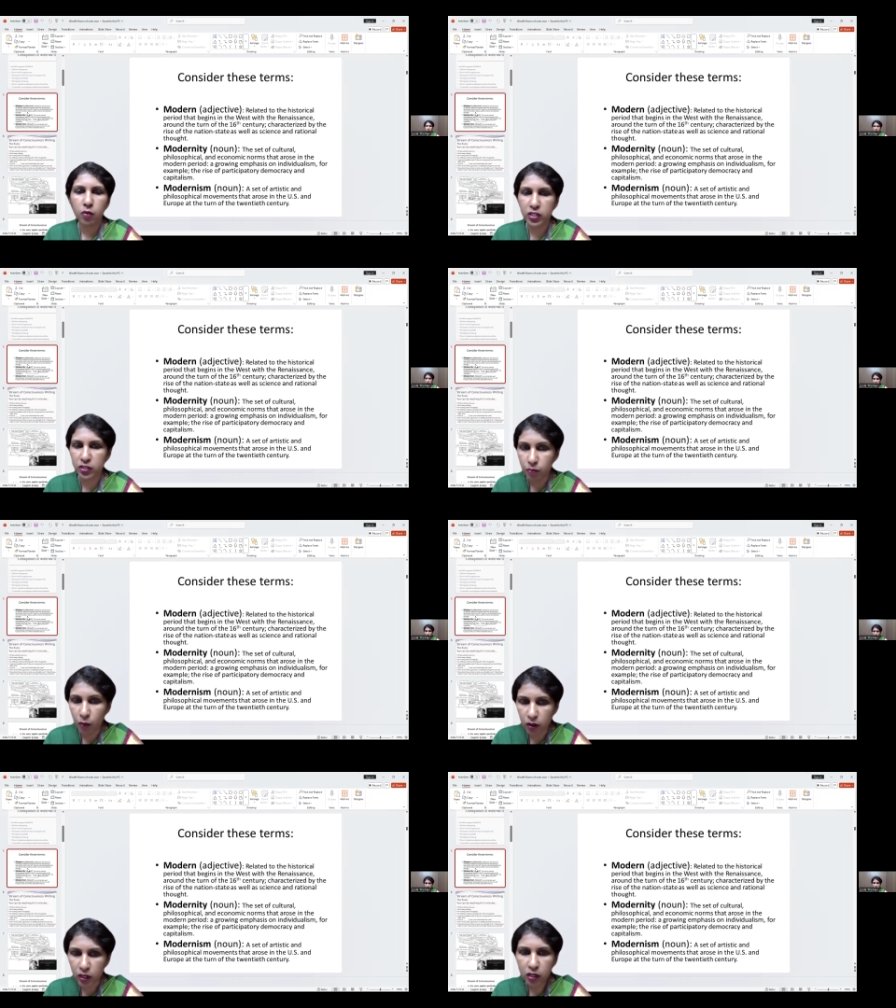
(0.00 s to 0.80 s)
what is
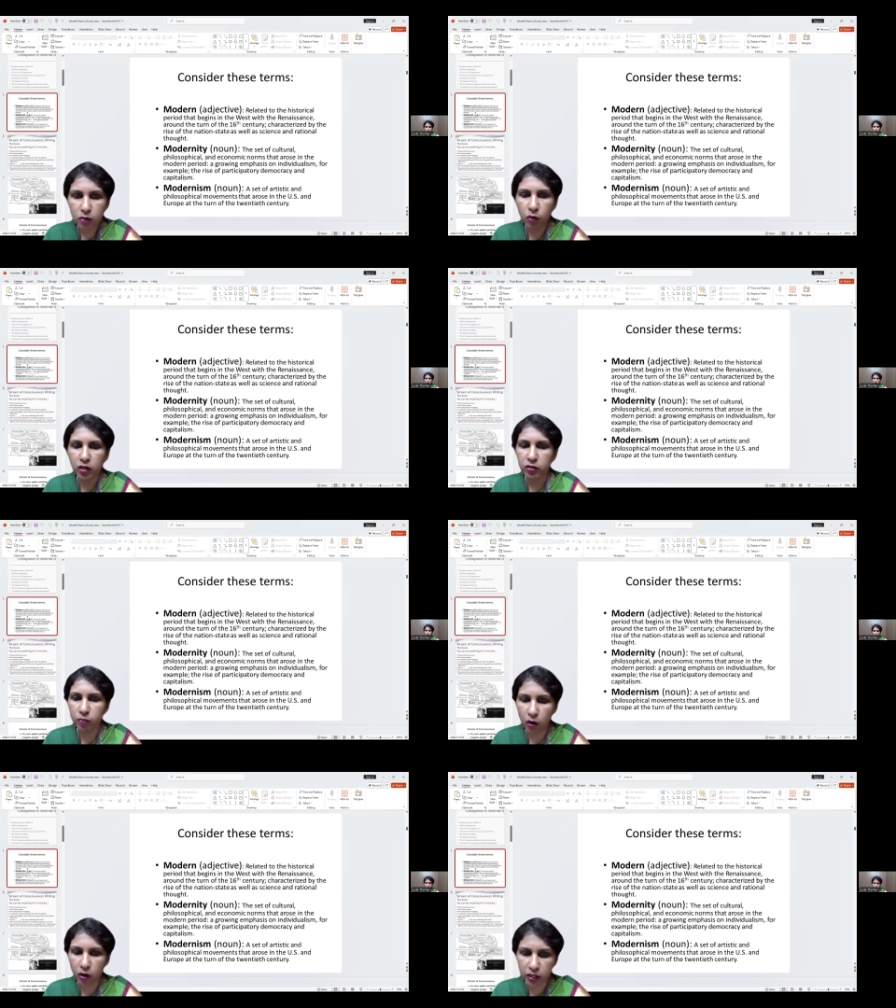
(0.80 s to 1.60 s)

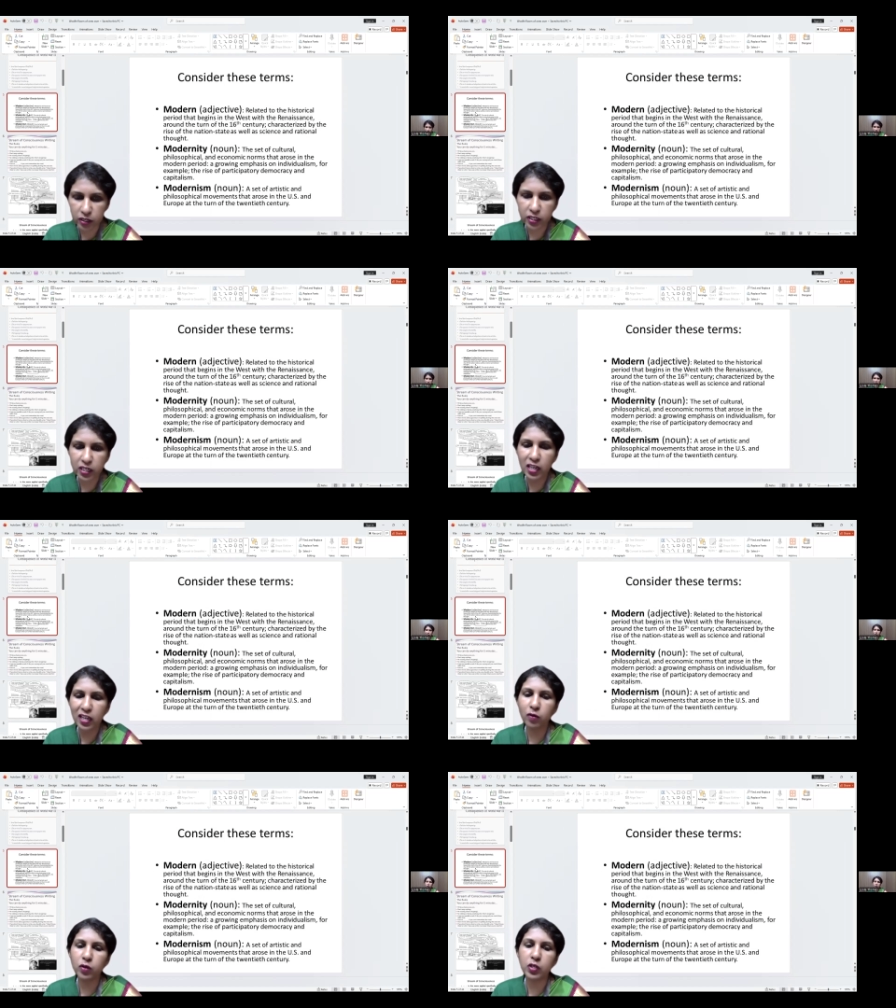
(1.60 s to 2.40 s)
modernity,
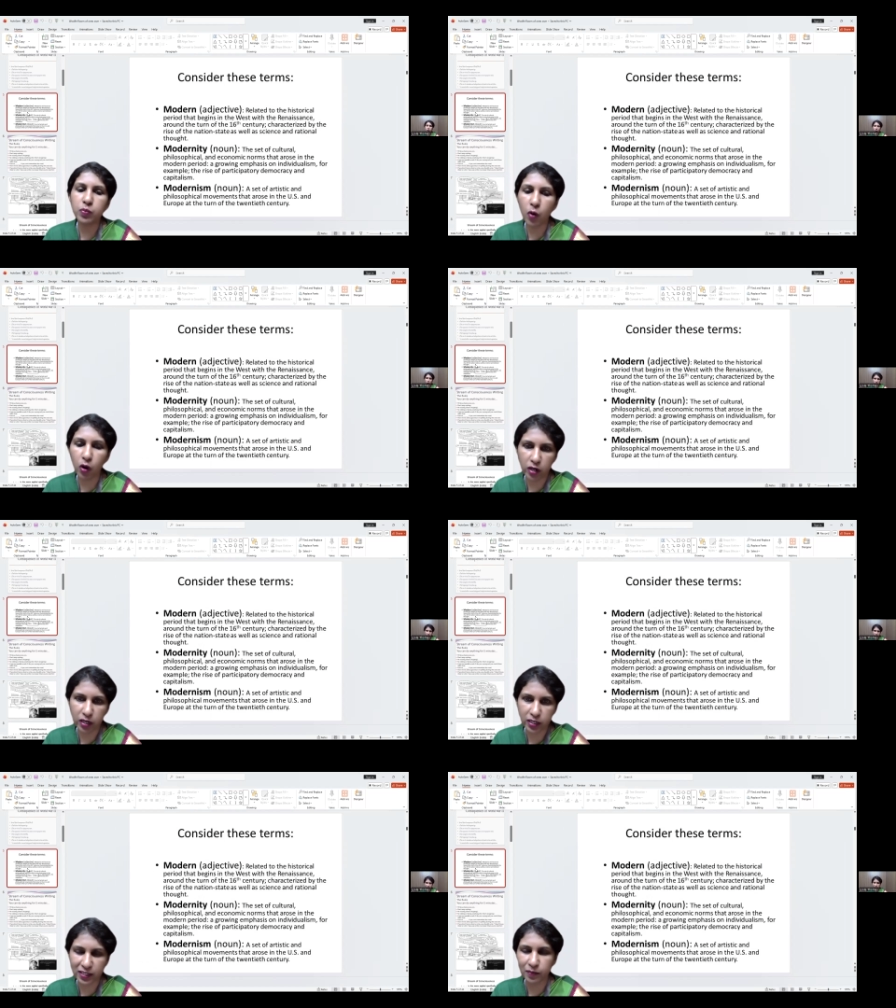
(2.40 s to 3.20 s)
and what is
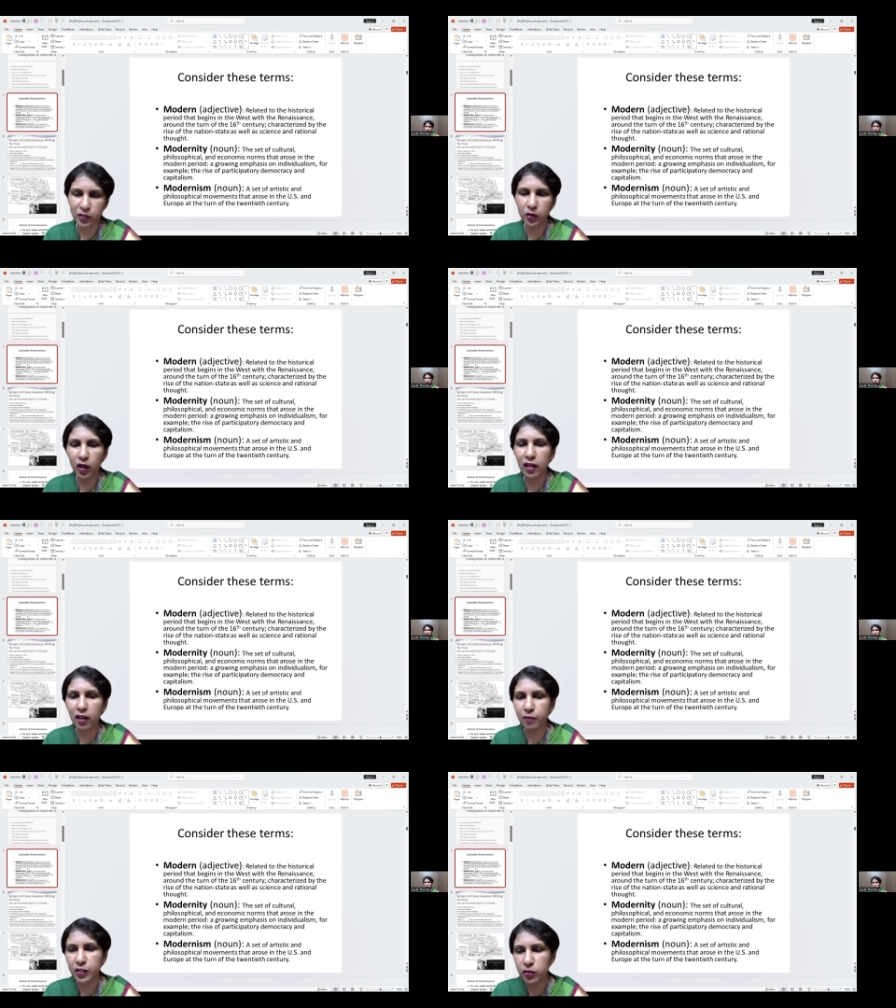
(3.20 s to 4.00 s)
modernism. So,
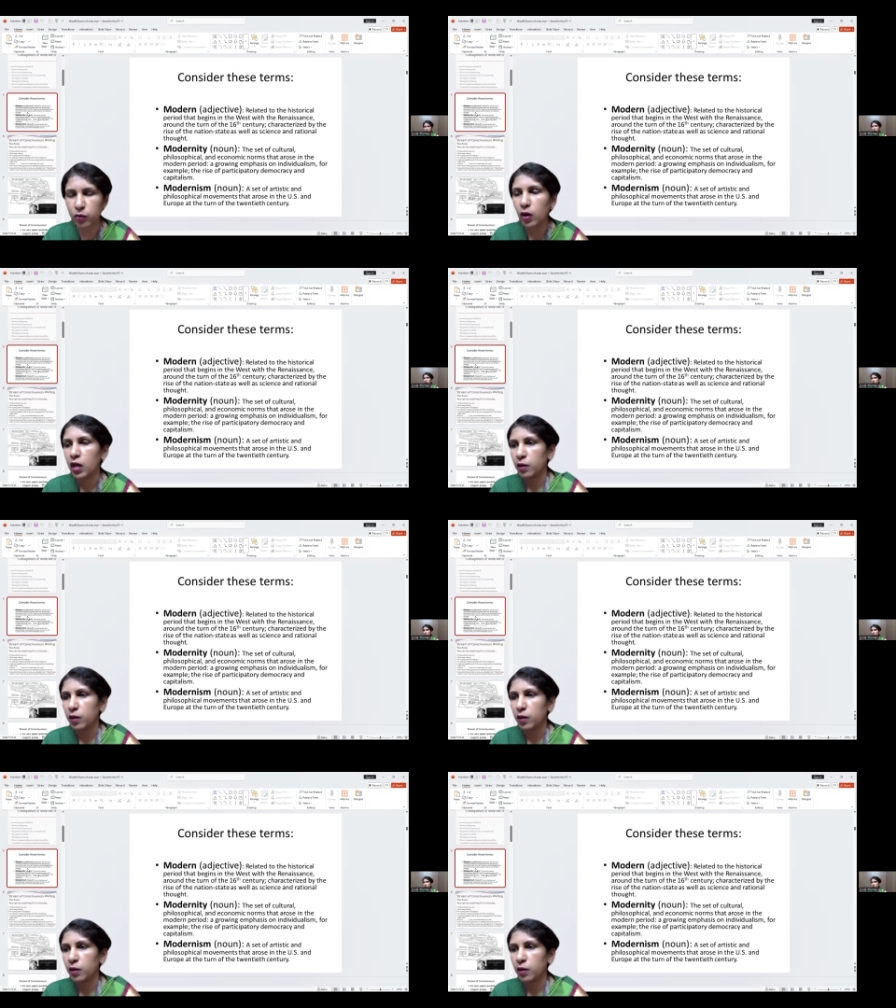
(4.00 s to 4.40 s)
allow me to